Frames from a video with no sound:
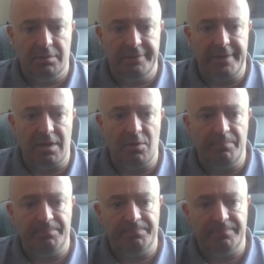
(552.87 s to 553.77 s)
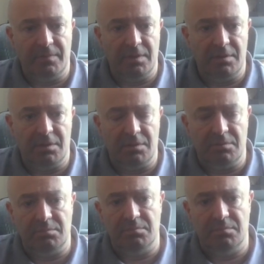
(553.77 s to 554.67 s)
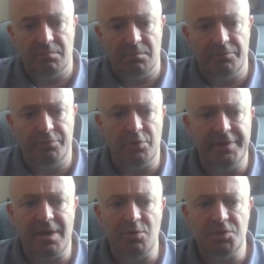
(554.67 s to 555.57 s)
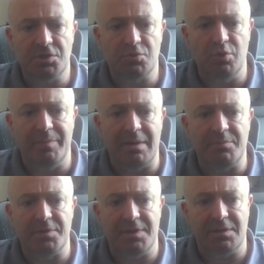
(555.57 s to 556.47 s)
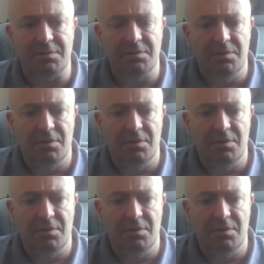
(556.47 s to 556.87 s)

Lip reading: Now, for now, just remember that